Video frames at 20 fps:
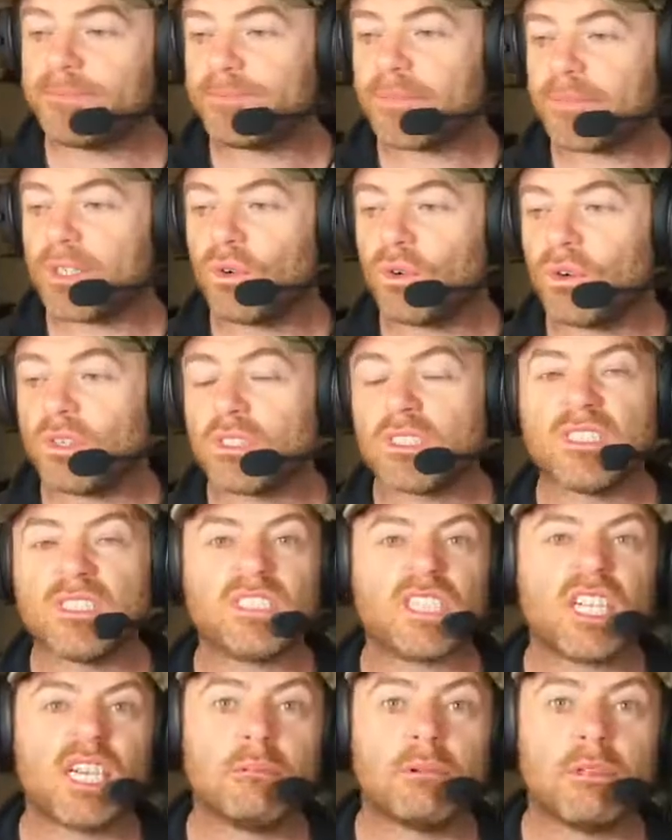or just a
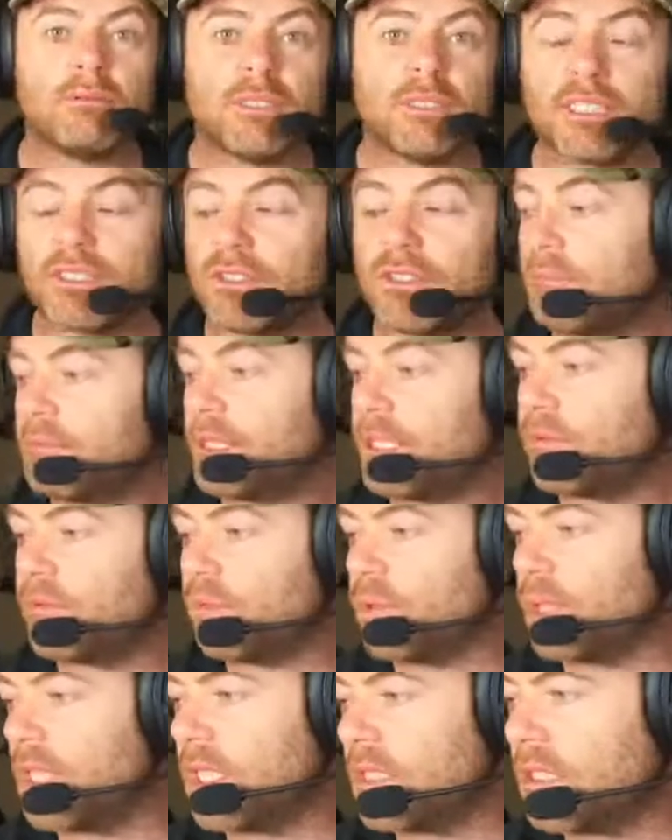couple of descriptive
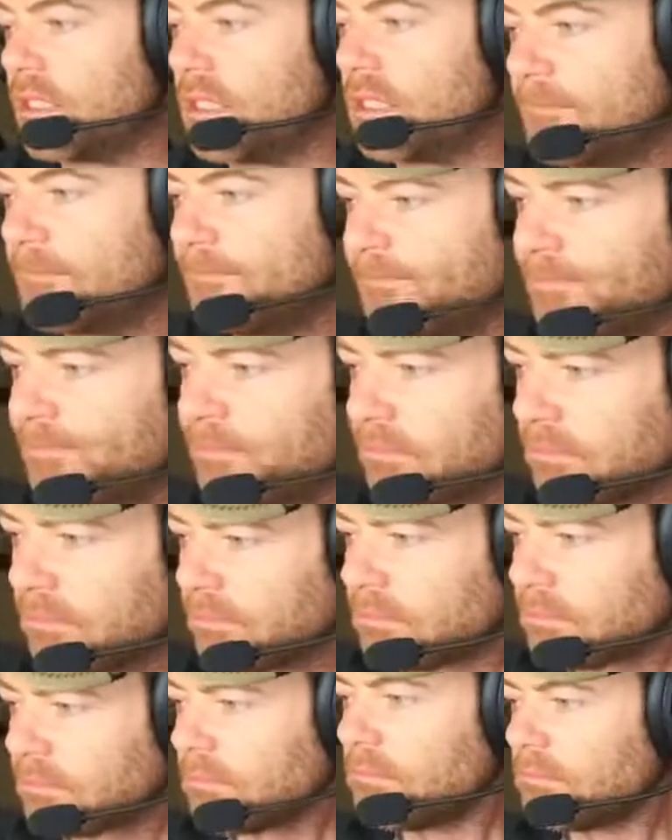words,
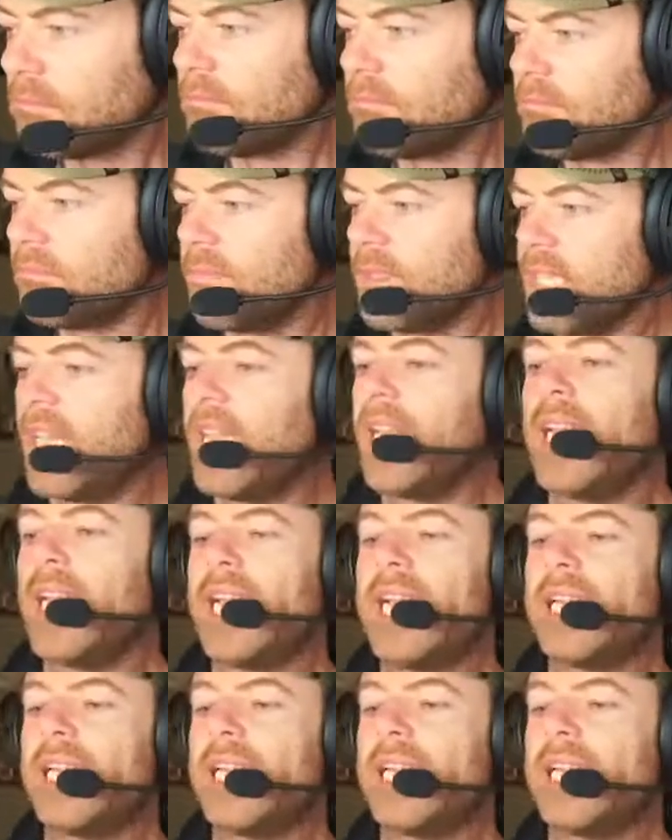in